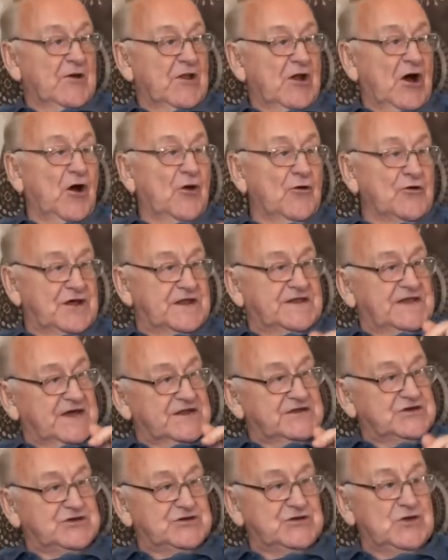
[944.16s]
Well, Orrit
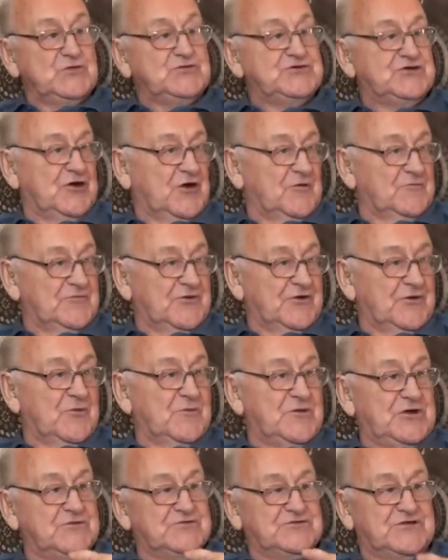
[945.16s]
had a shoe shop there, and
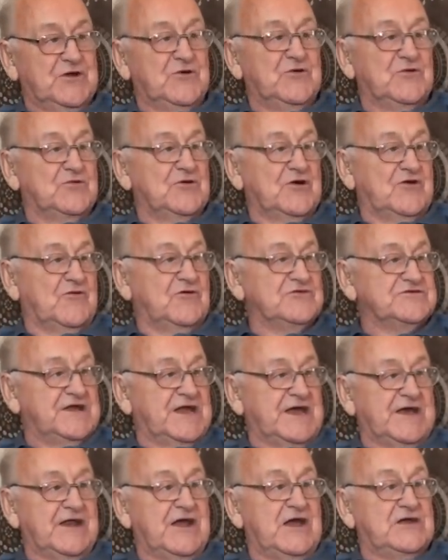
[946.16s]
we used to go across
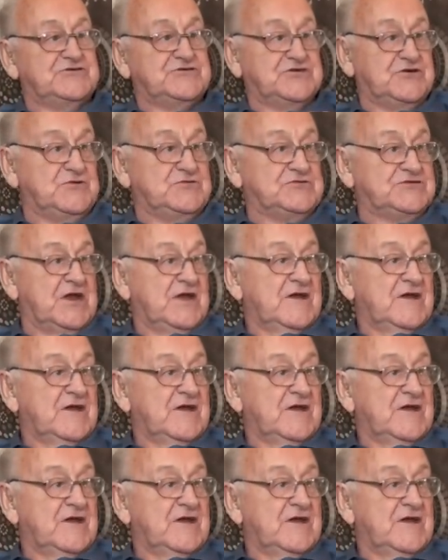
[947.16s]
and get our shoes.